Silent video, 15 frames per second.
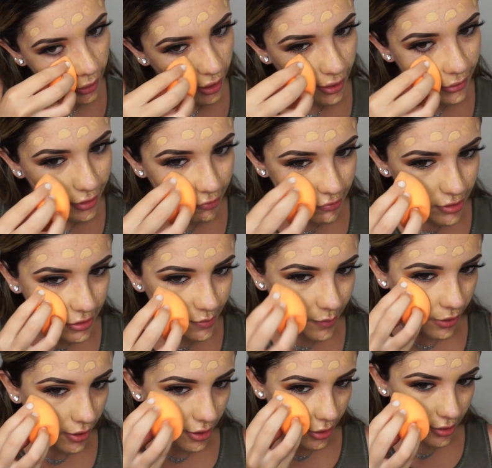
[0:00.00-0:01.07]
I love this
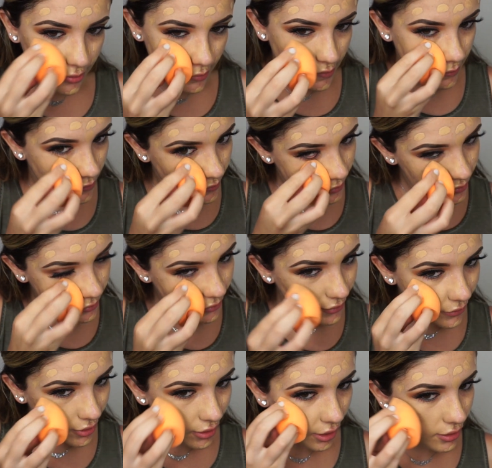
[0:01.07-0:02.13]
part.
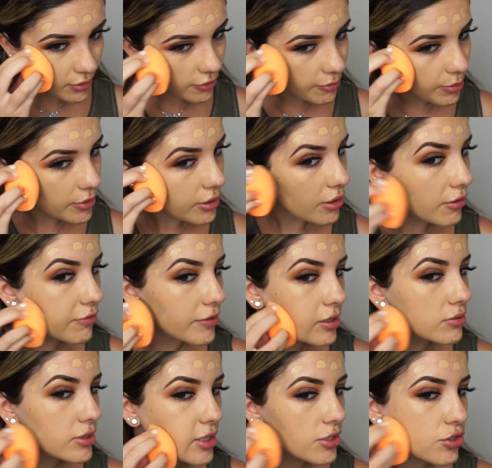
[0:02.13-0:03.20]
I love putting on
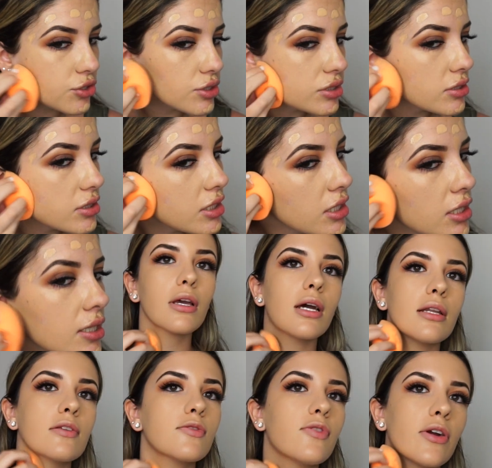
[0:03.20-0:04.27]
foundation.
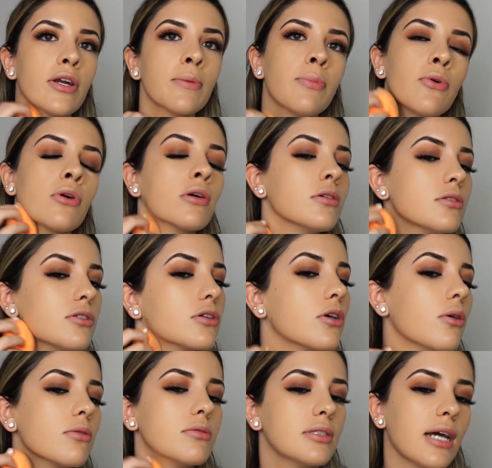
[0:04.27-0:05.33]
And it's very important to
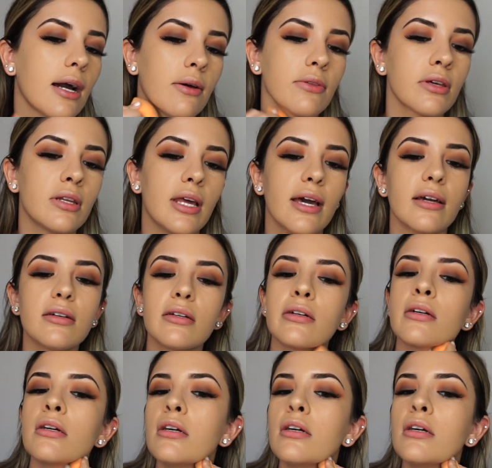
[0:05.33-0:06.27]
go down the neck